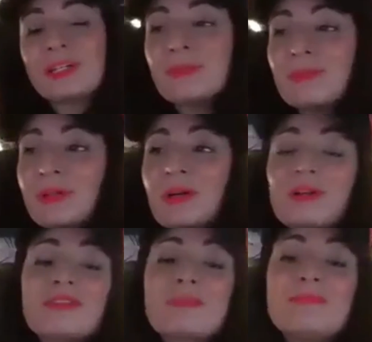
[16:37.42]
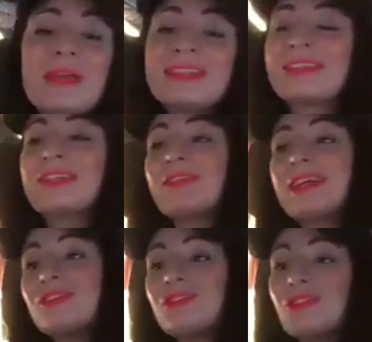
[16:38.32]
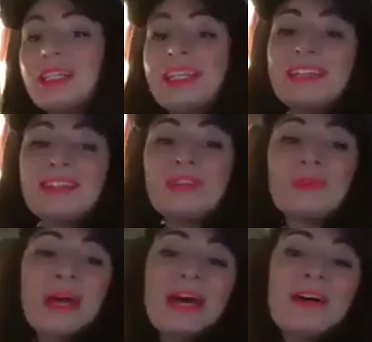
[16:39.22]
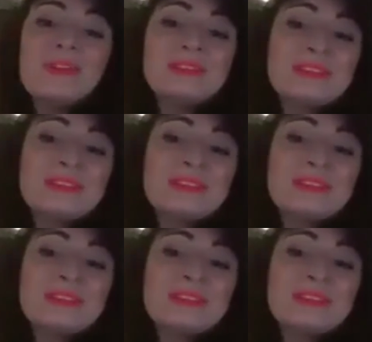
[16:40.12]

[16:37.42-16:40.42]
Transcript: but we've got our amazing Grace joining us as well.